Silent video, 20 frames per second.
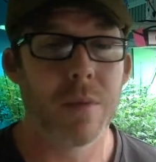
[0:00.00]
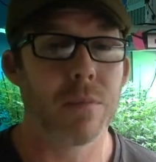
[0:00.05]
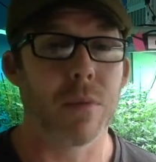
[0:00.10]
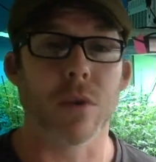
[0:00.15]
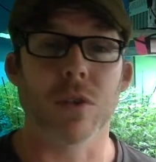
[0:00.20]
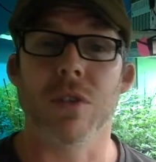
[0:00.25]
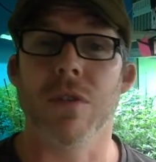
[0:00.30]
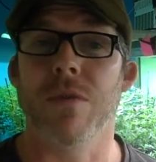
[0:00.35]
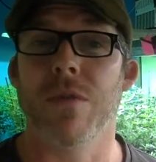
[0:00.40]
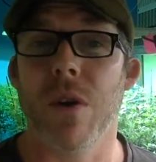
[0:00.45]

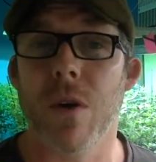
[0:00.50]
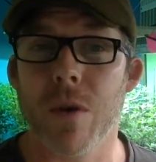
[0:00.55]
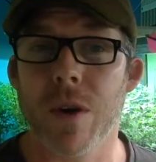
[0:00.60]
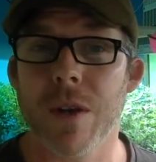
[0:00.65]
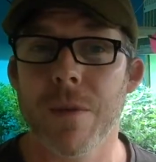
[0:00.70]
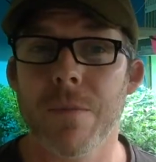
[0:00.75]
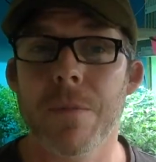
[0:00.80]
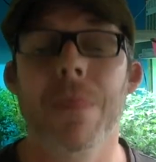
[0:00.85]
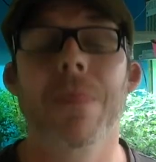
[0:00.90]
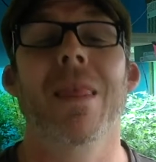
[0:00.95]

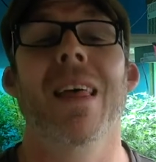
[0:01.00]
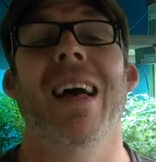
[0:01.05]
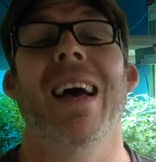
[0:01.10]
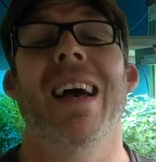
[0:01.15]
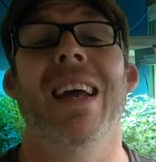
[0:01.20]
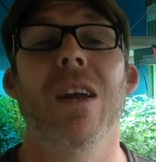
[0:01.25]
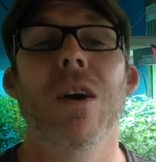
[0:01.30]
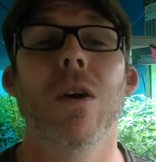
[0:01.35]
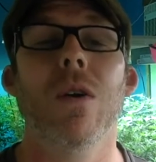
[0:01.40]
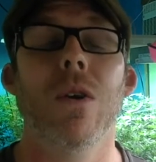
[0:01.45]
Persephone?
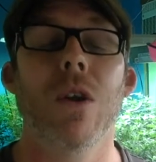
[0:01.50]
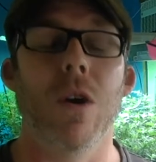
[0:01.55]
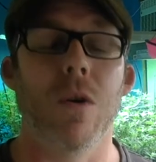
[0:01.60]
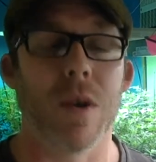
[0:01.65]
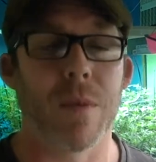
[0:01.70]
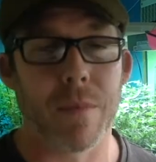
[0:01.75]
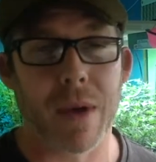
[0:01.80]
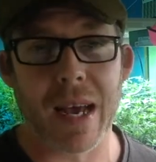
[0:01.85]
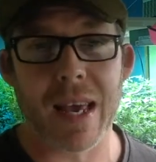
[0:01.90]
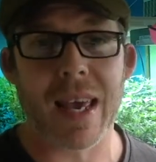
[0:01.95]
I don't know.
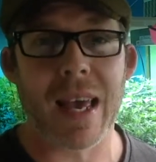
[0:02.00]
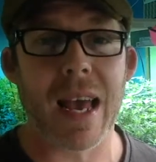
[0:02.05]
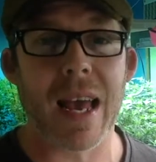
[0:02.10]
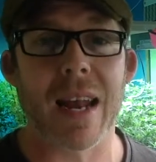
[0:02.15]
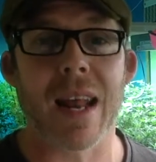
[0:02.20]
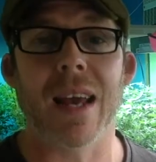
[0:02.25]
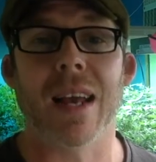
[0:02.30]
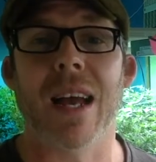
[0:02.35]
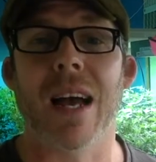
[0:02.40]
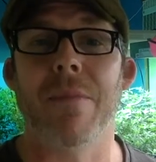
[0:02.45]
In my head,
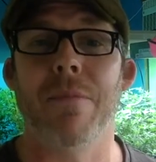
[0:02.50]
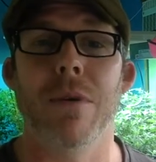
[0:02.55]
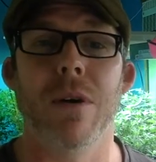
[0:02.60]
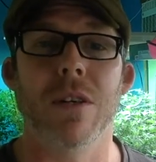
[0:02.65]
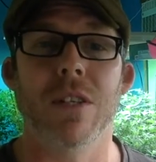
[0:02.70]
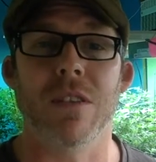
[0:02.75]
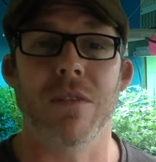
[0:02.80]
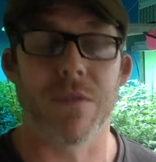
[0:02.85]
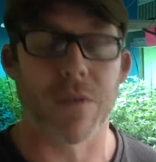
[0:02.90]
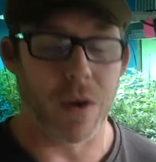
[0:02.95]
I got
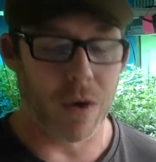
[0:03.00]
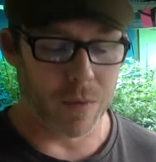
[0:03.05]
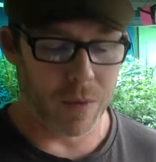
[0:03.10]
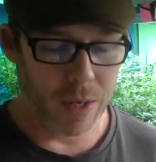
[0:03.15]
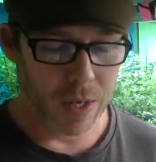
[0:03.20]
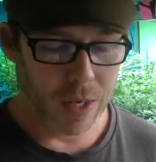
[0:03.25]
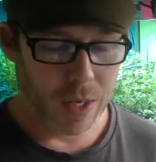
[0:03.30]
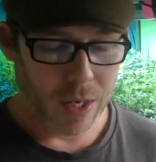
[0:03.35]
Persephone.